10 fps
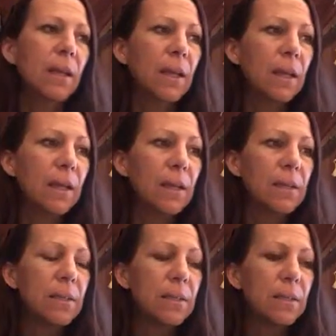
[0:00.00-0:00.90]

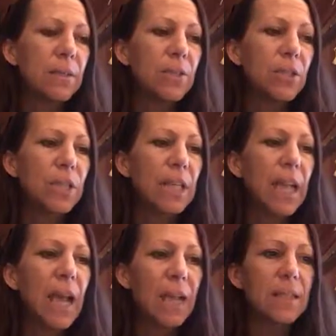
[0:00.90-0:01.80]
And
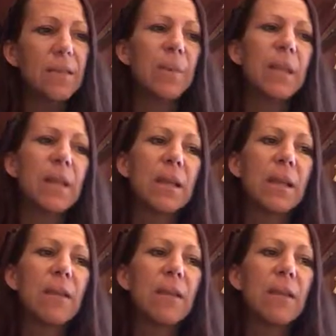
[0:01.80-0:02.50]
she asked me that